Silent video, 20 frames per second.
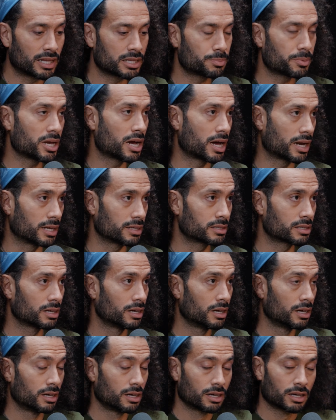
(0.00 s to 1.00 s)
let's be honest,
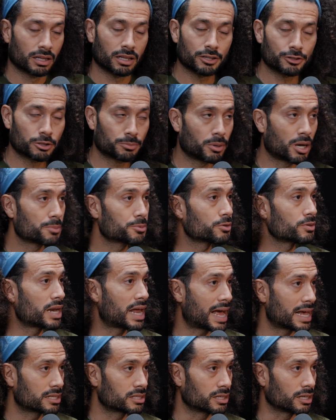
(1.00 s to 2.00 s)
cluster bombs are
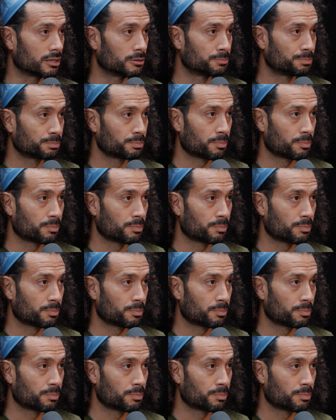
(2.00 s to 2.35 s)
nasty.